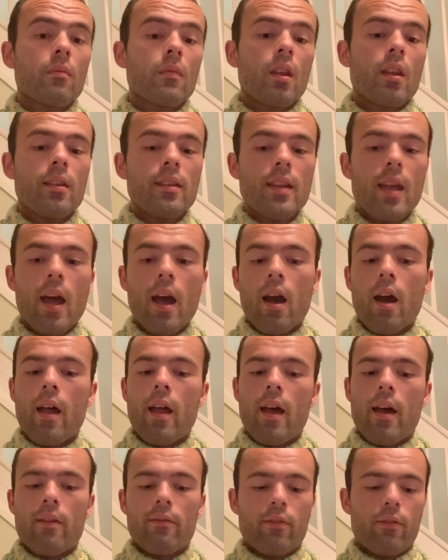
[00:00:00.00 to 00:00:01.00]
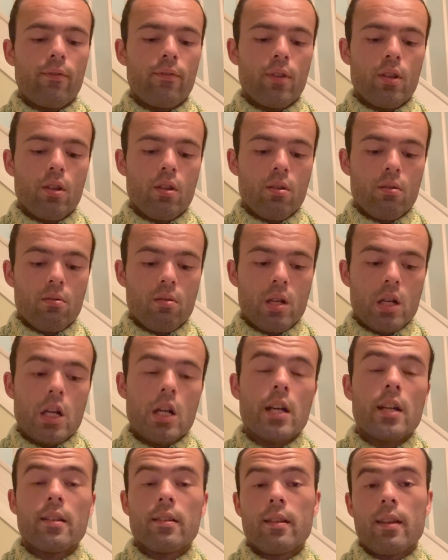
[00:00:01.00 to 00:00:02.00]
yeah, I have a few
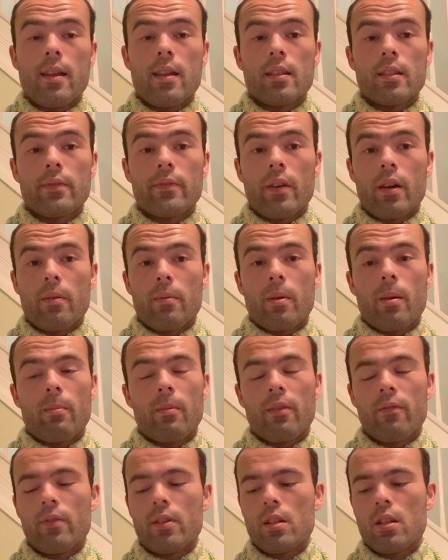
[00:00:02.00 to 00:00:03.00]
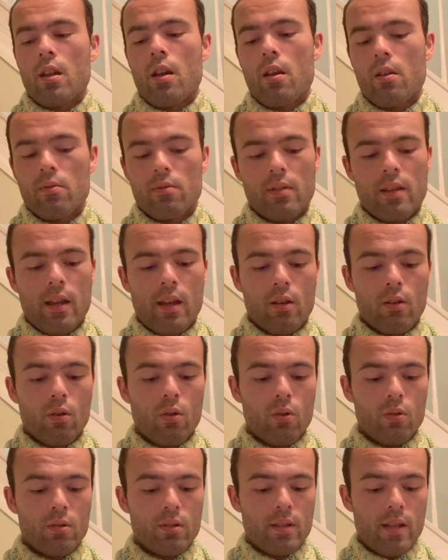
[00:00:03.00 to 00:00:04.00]
ideas of upcoming videos and
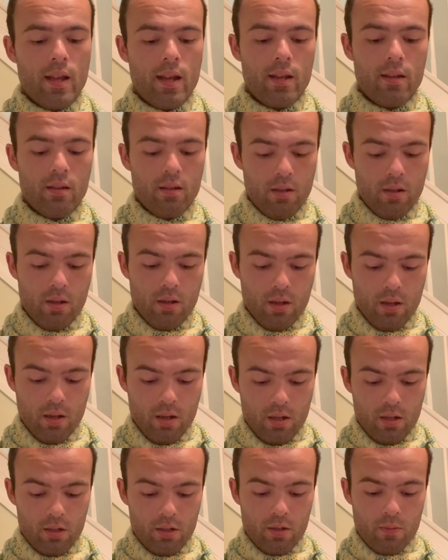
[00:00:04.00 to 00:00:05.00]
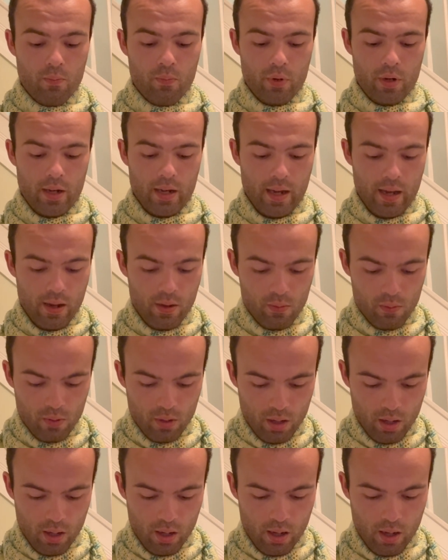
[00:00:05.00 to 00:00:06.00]
content to bring out.
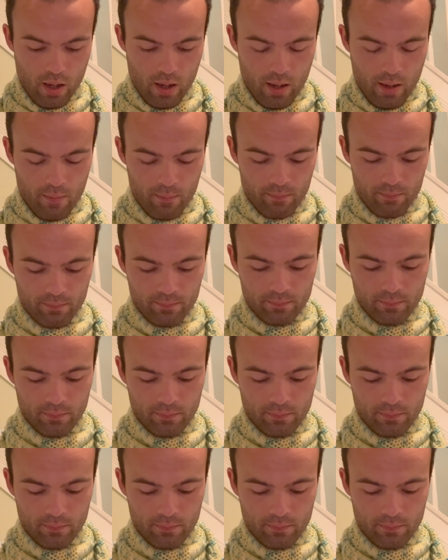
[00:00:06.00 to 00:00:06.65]
But